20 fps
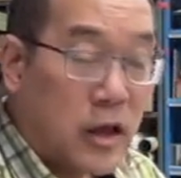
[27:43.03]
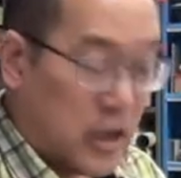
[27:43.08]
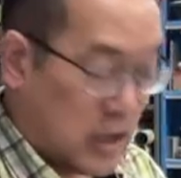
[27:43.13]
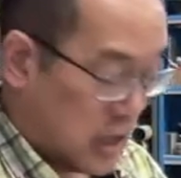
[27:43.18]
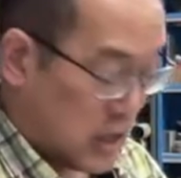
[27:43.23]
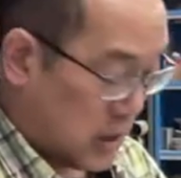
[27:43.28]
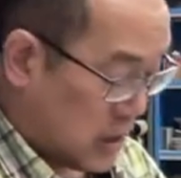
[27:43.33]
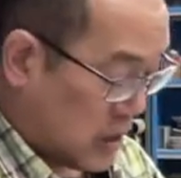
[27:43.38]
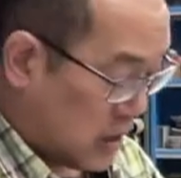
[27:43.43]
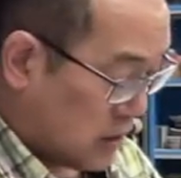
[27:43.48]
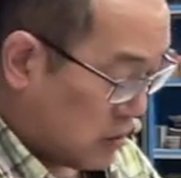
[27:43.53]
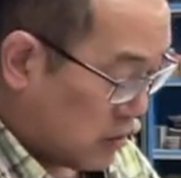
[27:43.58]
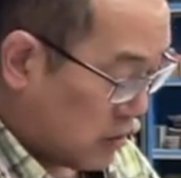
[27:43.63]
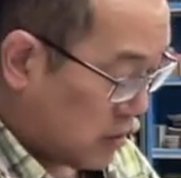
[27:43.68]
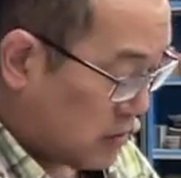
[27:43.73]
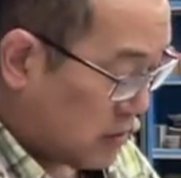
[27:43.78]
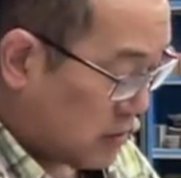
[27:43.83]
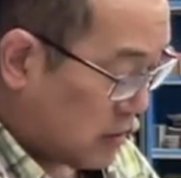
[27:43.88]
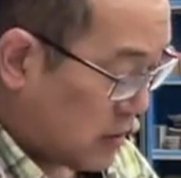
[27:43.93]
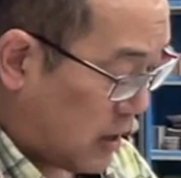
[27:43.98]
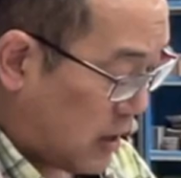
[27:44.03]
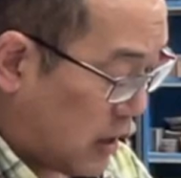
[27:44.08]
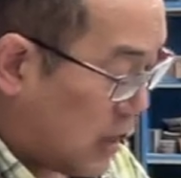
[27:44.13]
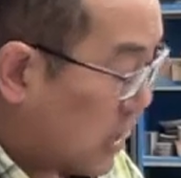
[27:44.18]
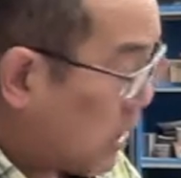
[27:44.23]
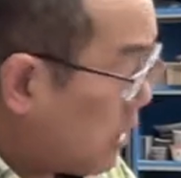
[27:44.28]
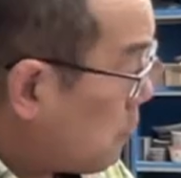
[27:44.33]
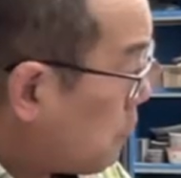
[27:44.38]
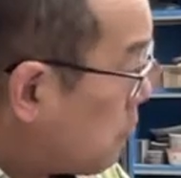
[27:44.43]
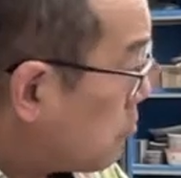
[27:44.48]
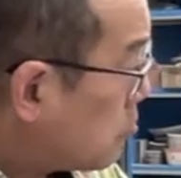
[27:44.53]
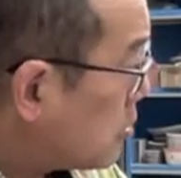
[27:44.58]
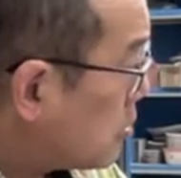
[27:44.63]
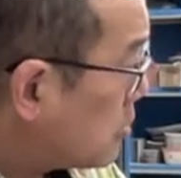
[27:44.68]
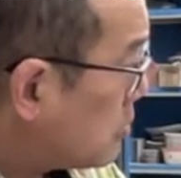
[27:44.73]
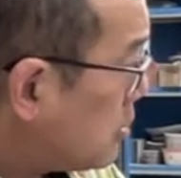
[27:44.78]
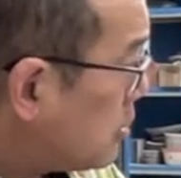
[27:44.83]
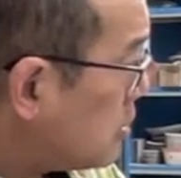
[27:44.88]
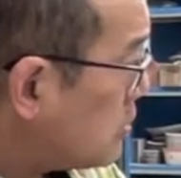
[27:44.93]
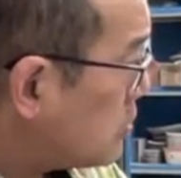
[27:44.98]
And then just time,
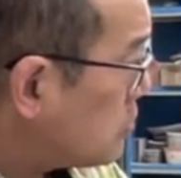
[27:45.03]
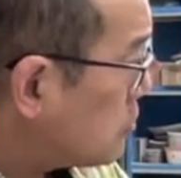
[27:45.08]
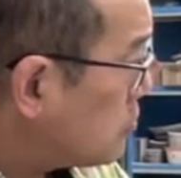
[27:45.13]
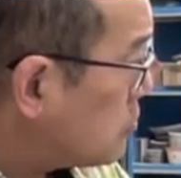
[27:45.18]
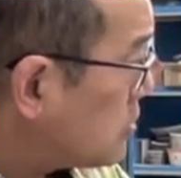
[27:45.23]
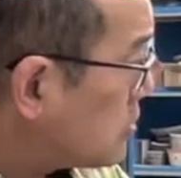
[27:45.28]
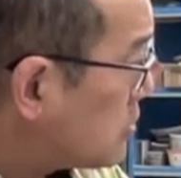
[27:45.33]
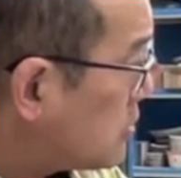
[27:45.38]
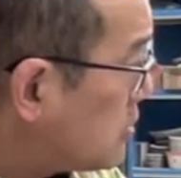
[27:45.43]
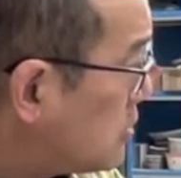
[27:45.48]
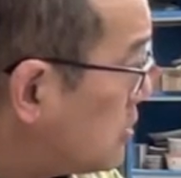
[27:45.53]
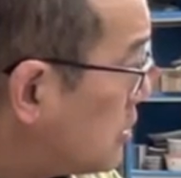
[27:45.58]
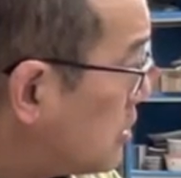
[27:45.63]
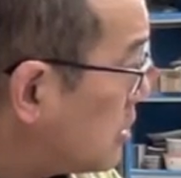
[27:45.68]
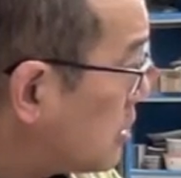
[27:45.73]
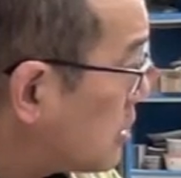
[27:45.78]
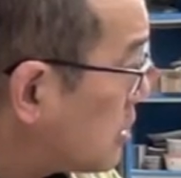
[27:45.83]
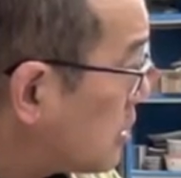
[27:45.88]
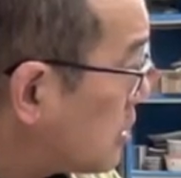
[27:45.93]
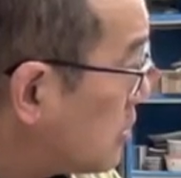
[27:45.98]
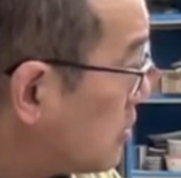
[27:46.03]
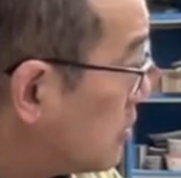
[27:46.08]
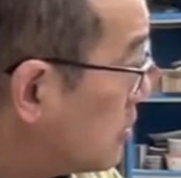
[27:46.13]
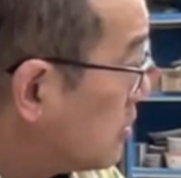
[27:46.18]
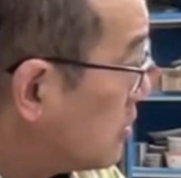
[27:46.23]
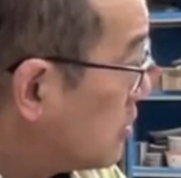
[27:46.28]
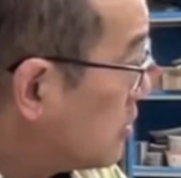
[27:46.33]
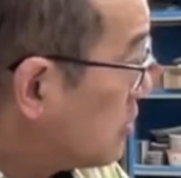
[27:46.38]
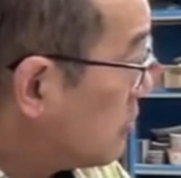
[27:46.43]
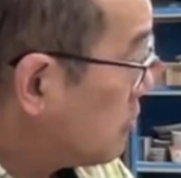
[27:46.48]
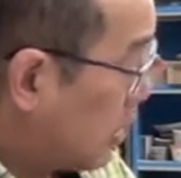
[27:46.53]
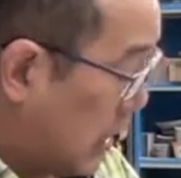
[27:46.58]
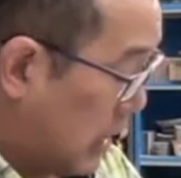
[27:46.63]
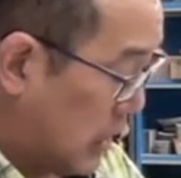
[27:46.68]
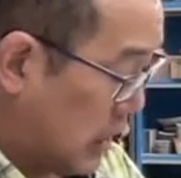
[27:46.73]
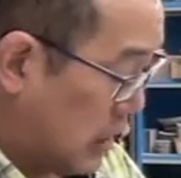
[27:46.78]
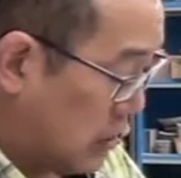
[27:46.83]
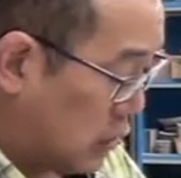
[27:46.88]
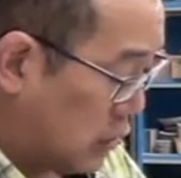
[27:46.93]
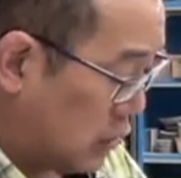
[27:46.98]
just let it do its thing, right?
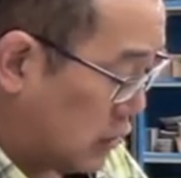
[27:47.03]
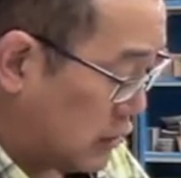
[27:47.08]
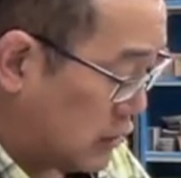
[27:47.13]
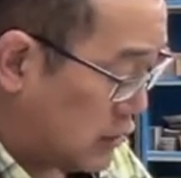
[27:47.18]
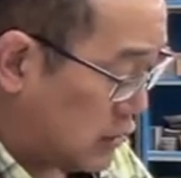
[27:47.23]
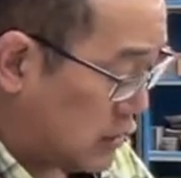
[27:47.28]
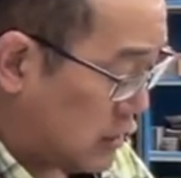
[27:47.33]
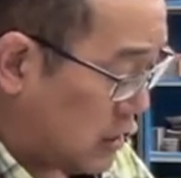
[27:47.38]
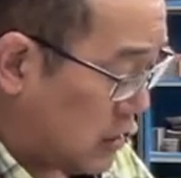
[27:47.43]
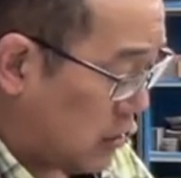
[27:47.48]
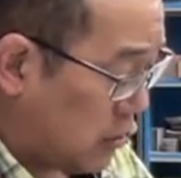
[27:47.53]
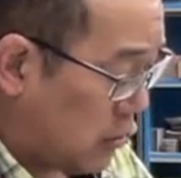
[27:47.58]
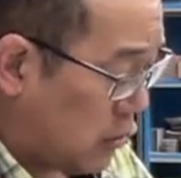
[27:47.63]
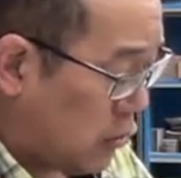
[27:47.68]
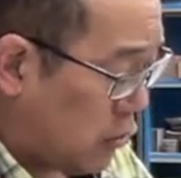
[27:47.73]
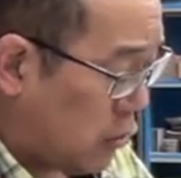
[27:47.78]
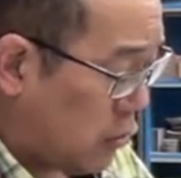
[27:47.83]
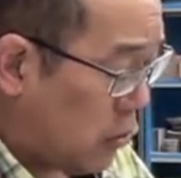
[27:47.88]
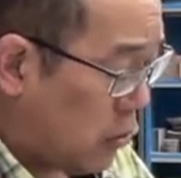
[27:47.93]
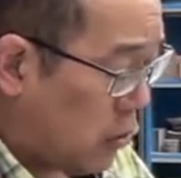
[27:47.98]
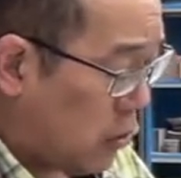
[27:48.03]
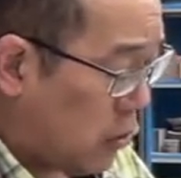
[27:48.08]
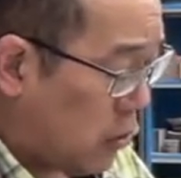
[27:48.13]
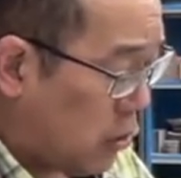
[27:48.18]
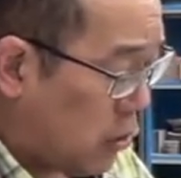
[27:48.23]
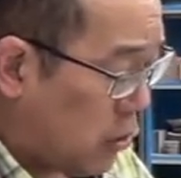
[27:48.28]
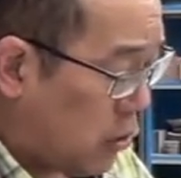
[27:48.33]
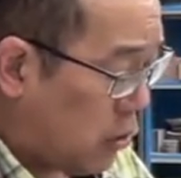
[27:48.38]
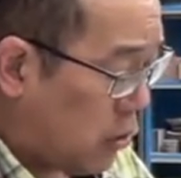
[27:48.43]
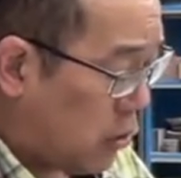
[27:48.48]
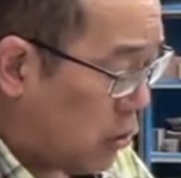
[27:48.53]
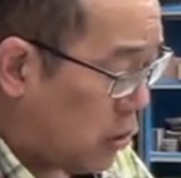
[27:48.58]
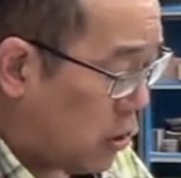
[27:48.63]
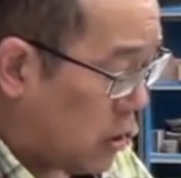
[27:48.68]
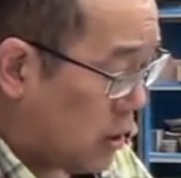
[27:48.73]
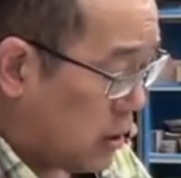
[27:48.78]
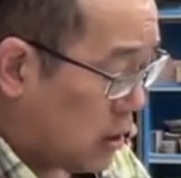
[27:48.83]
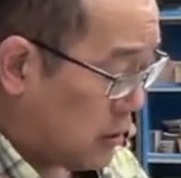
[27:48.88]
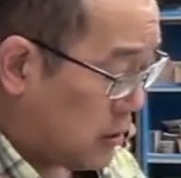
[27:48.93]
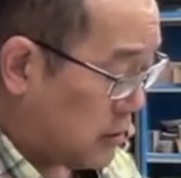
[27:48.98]
And you can see, oh,
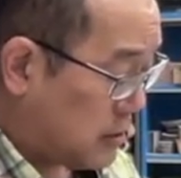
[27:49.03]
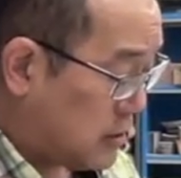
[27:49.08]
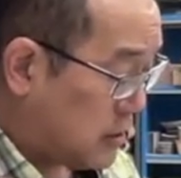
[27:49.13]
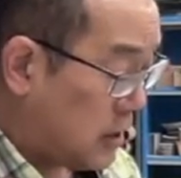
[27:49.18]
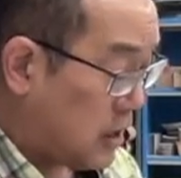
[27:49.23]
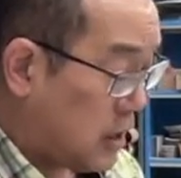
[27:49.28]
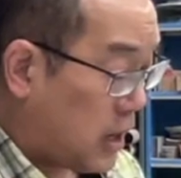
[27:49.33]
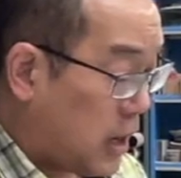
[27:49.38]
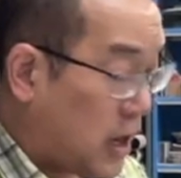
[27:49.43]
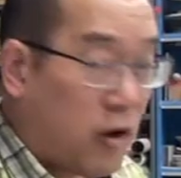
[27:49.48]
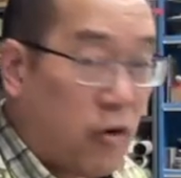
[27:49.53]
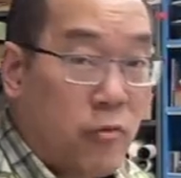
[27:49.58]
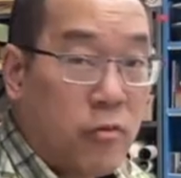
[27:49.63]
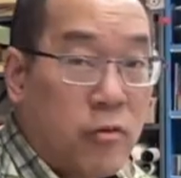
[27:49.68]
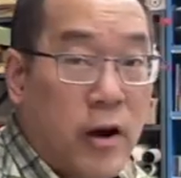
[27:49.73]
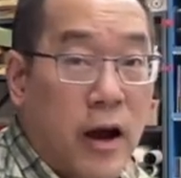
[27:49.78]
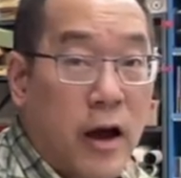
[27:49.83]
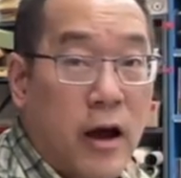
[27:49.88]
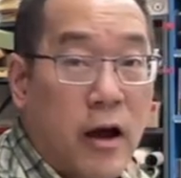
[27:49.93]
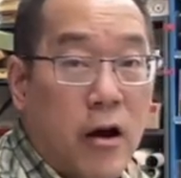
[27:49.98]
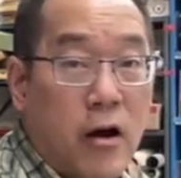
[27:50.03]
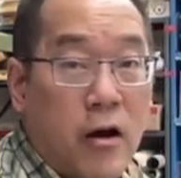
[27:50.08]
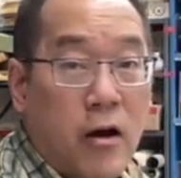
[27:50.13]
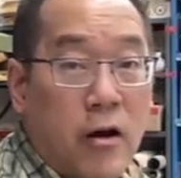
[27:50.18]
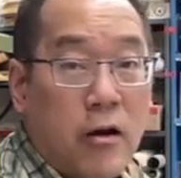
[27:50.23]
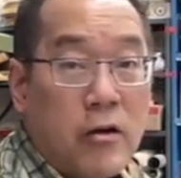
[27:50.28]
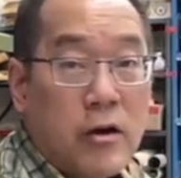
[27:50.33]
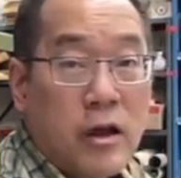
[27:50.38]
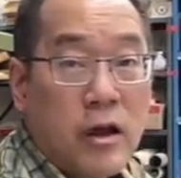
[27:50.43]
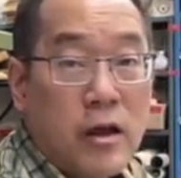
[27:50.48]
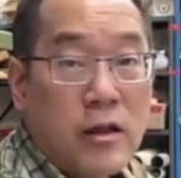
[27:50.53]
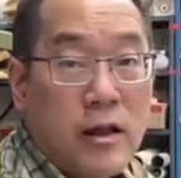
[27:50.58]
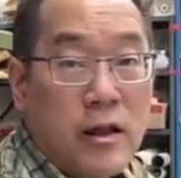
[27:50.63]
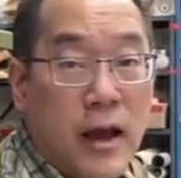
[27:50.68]
you see how round and